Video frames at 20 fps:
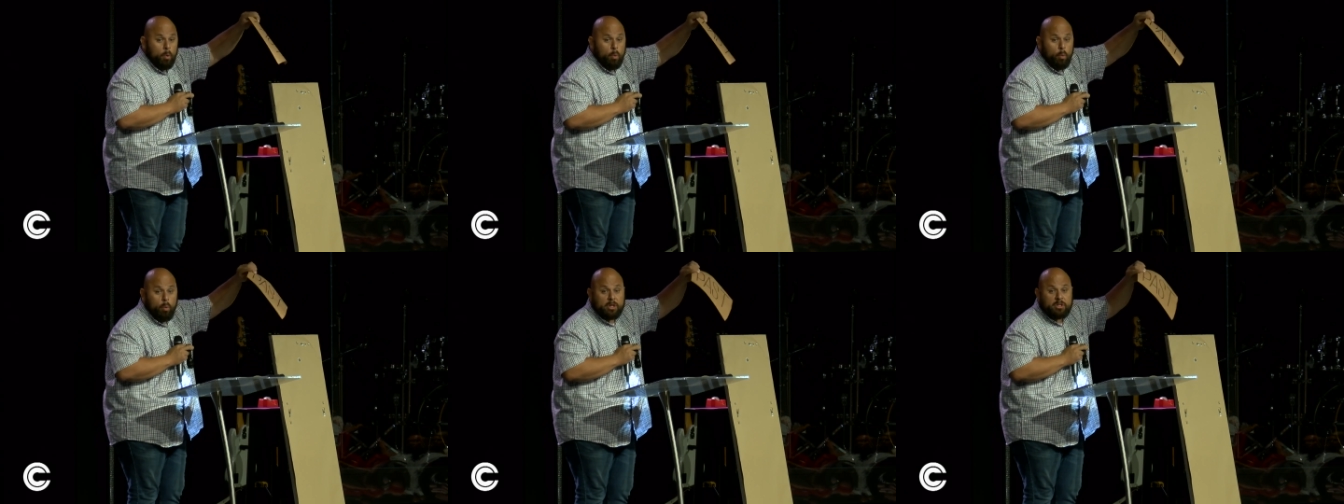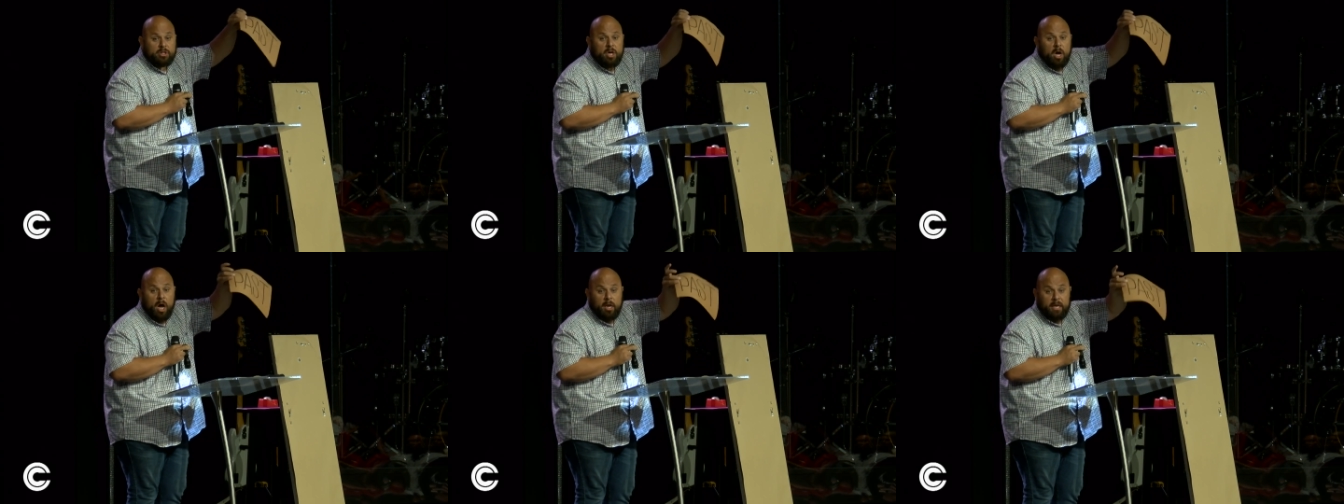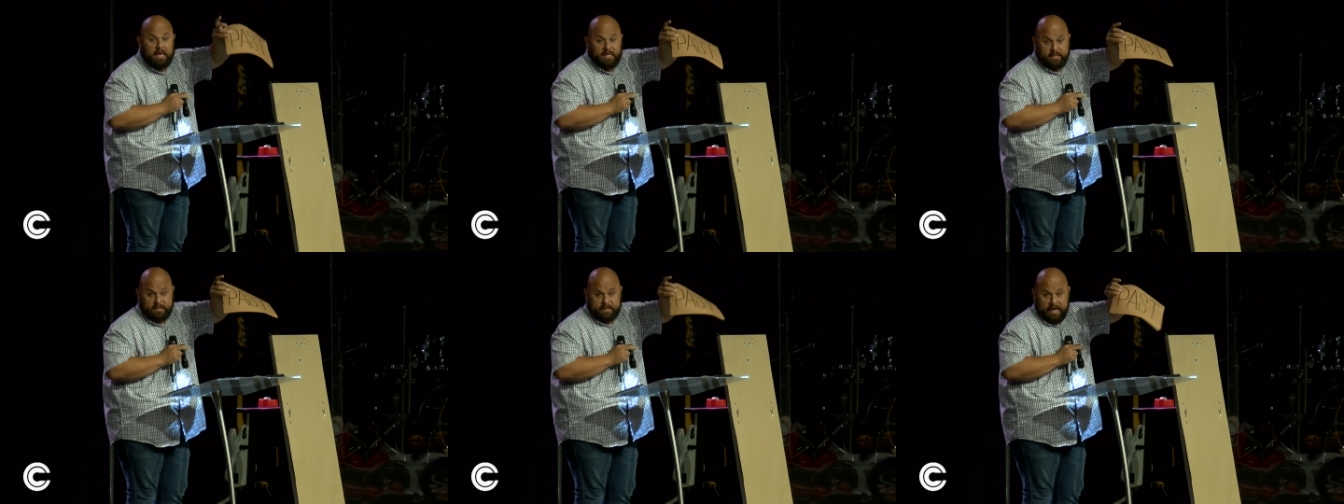Was
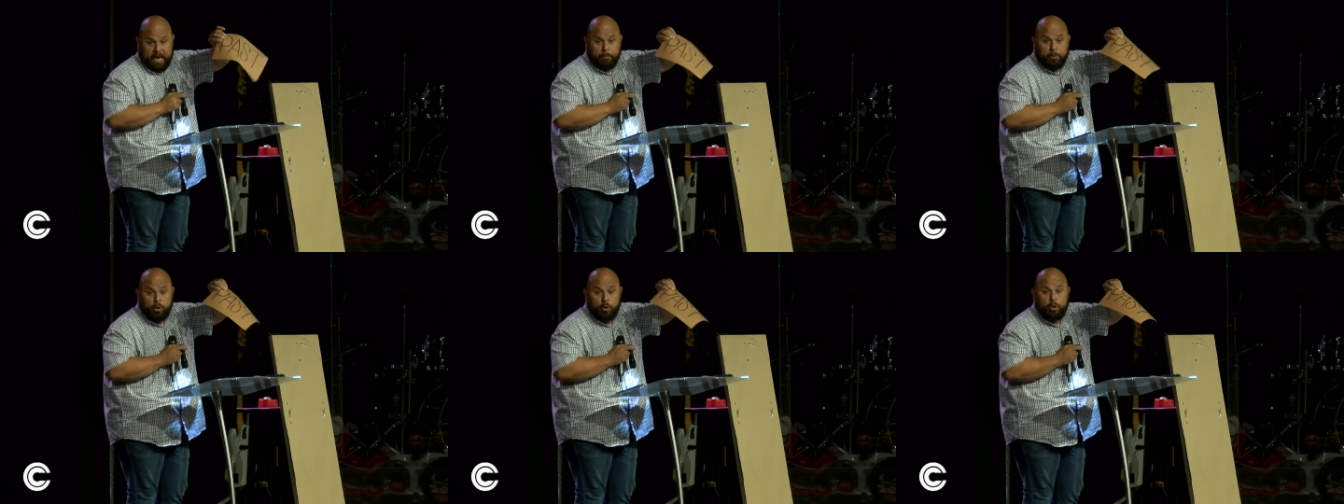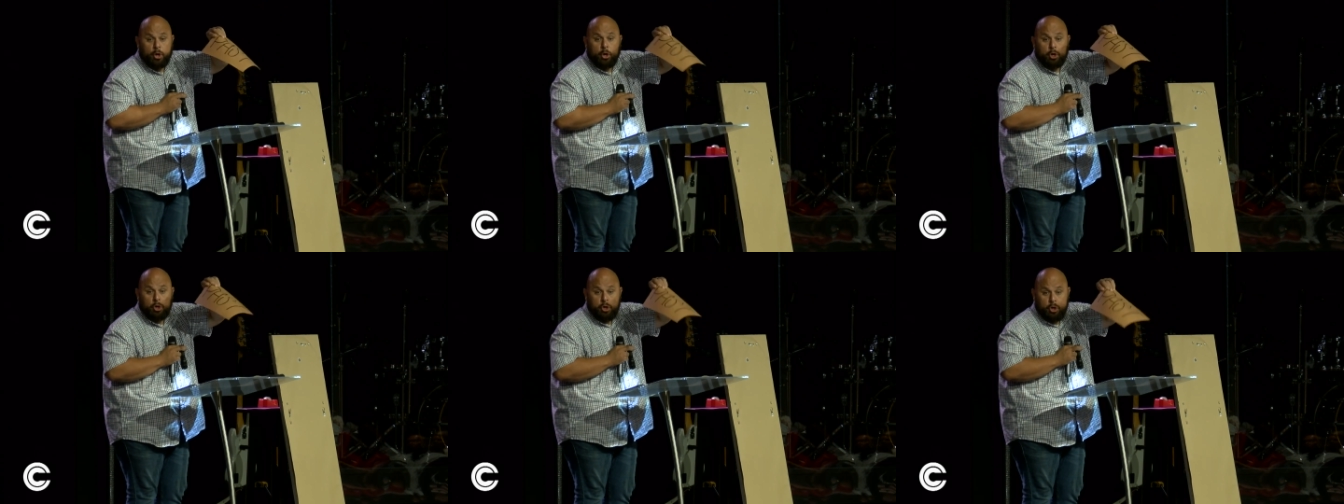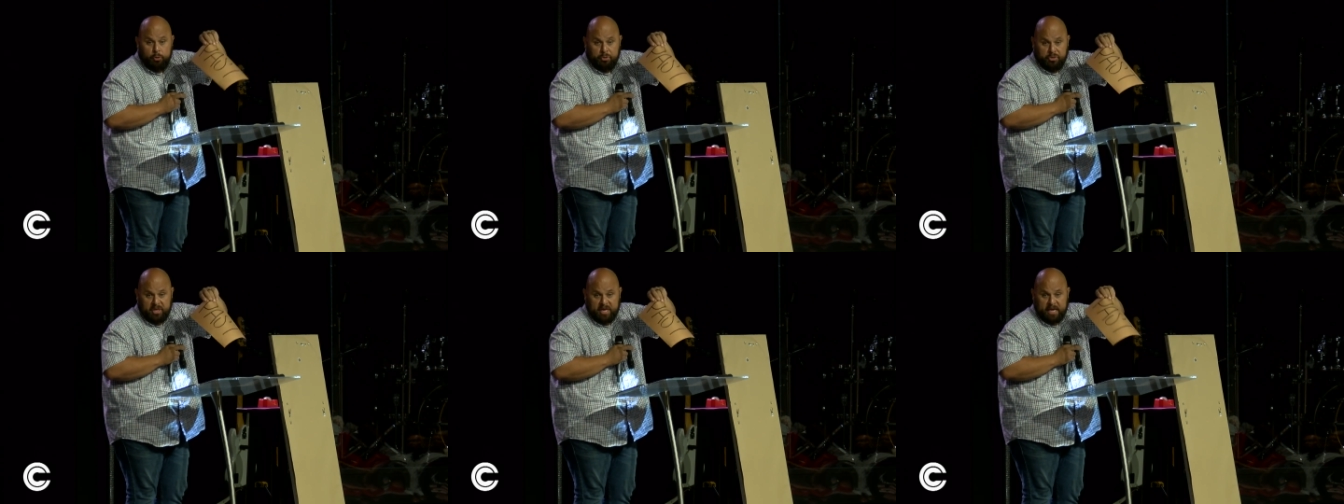God, He said, I'm doing a
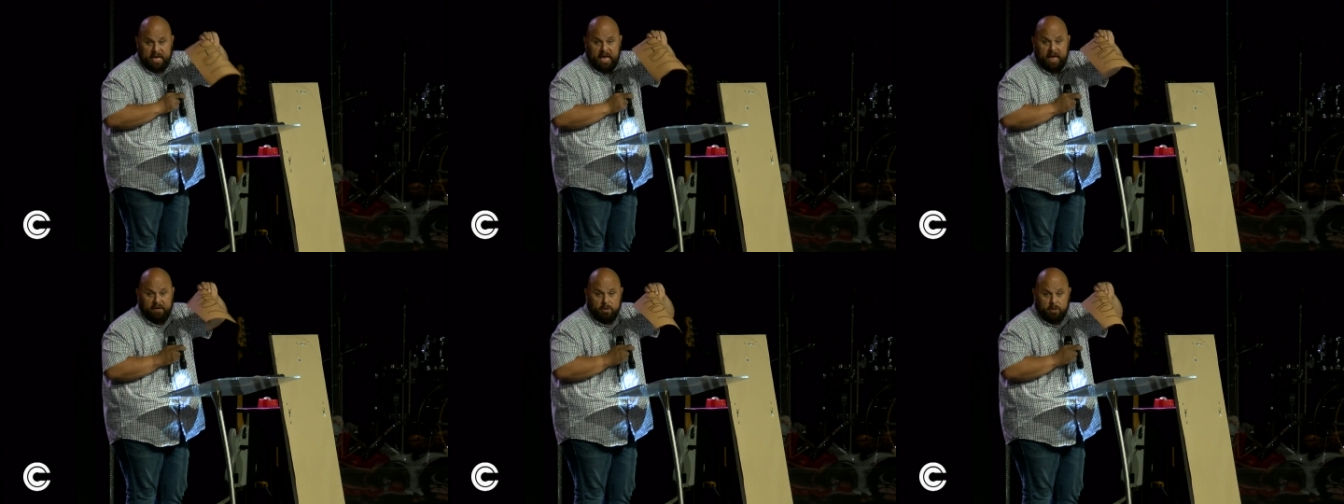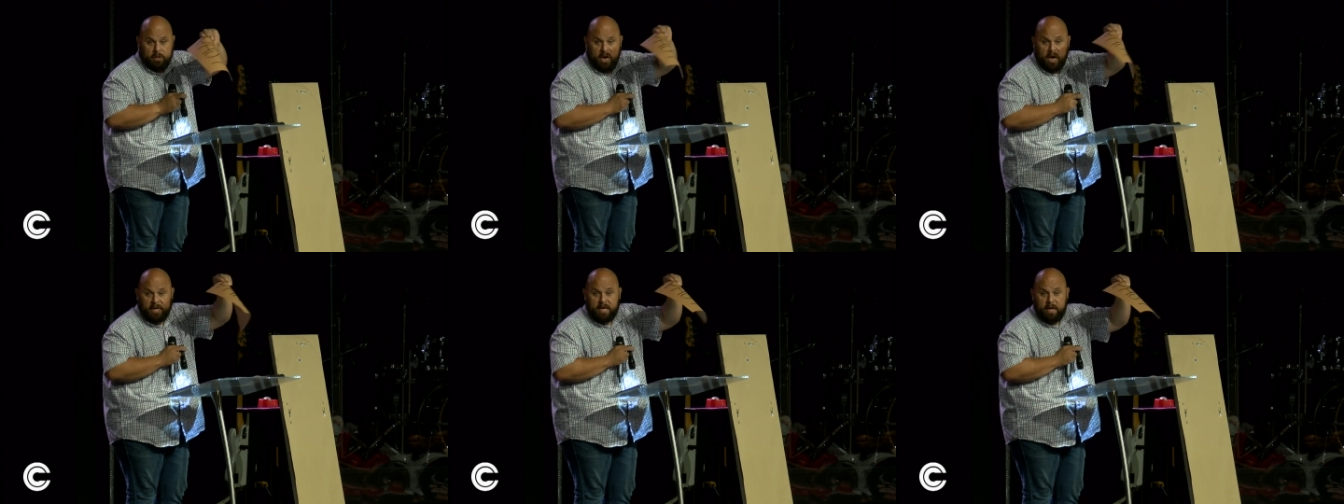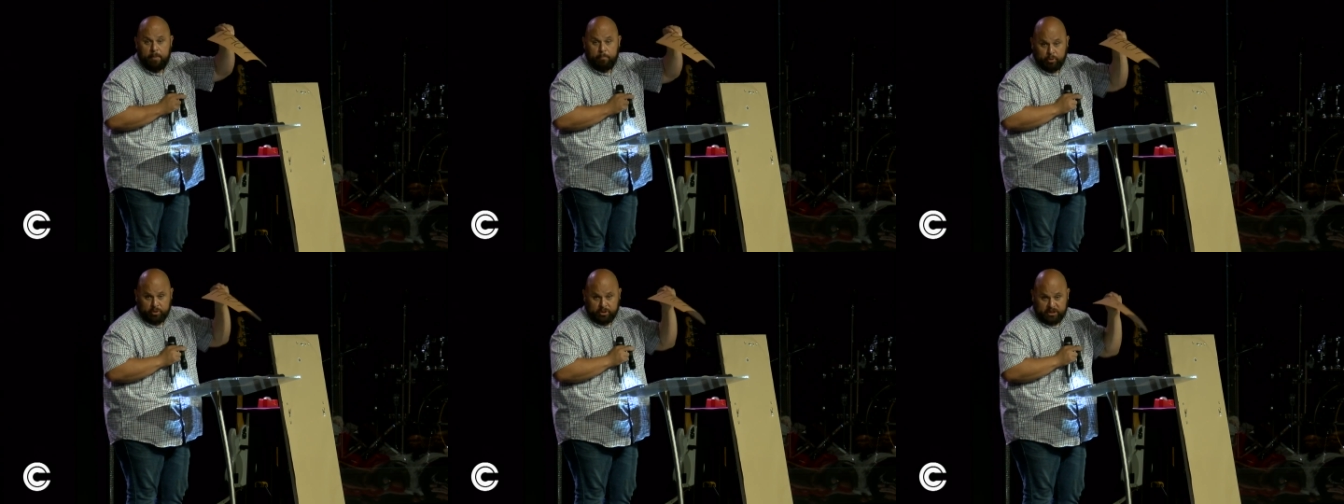new thing. Have you not
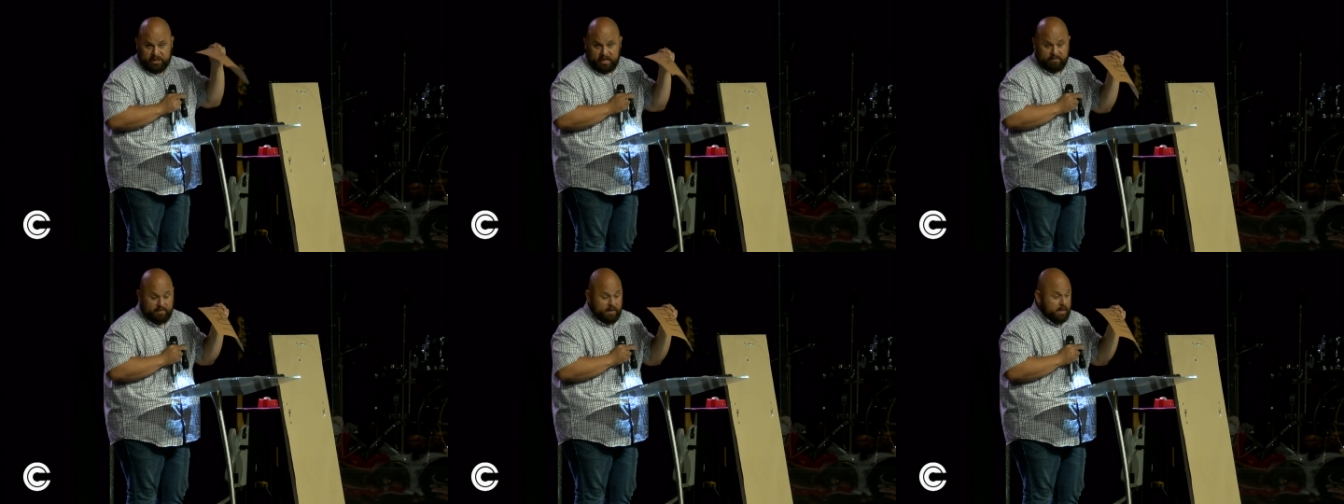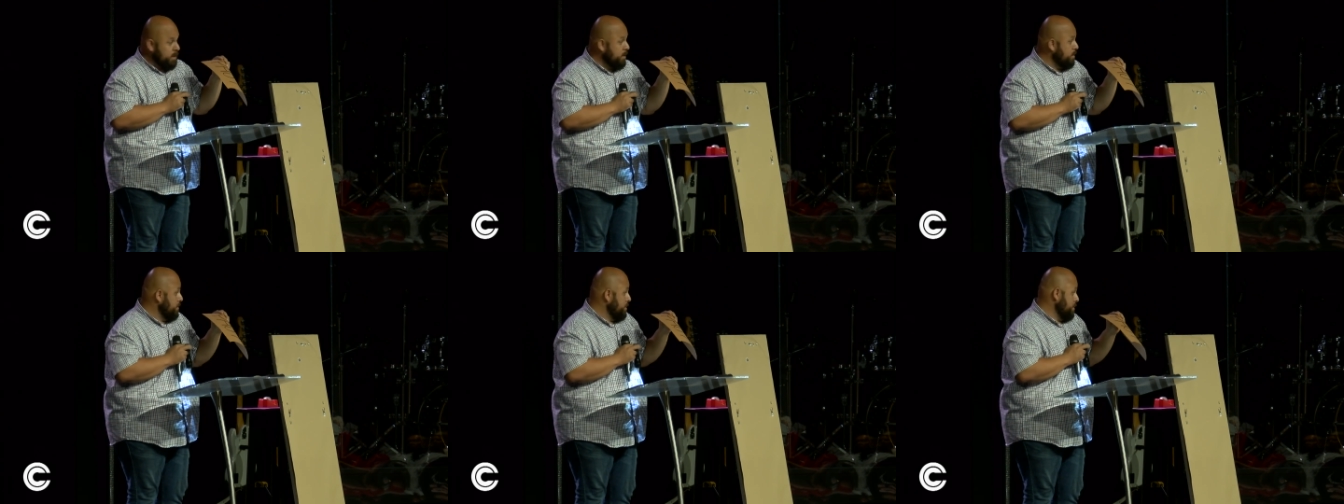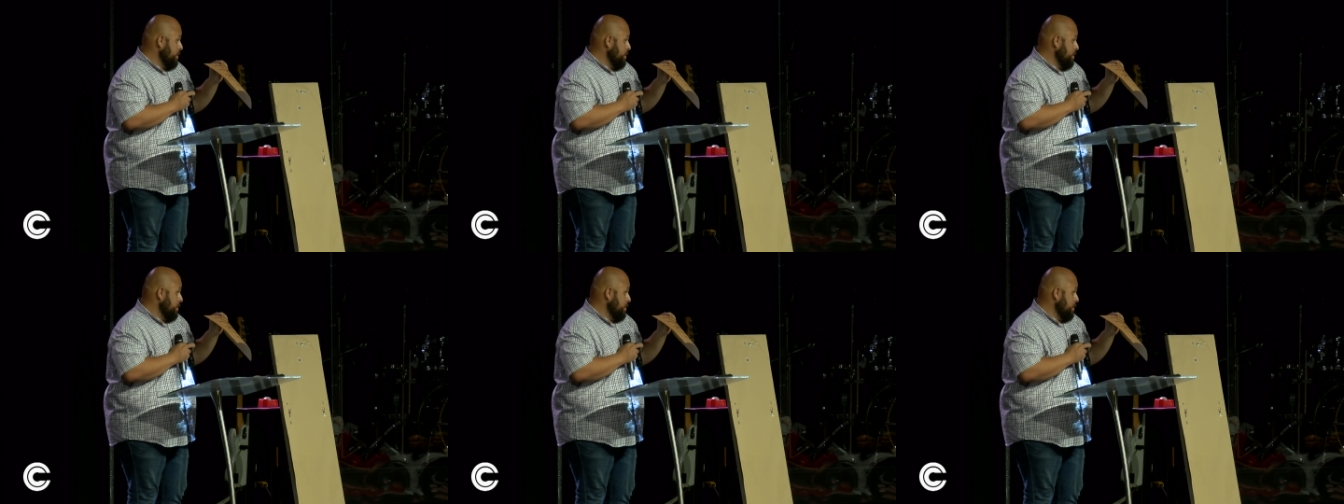yet perceived it?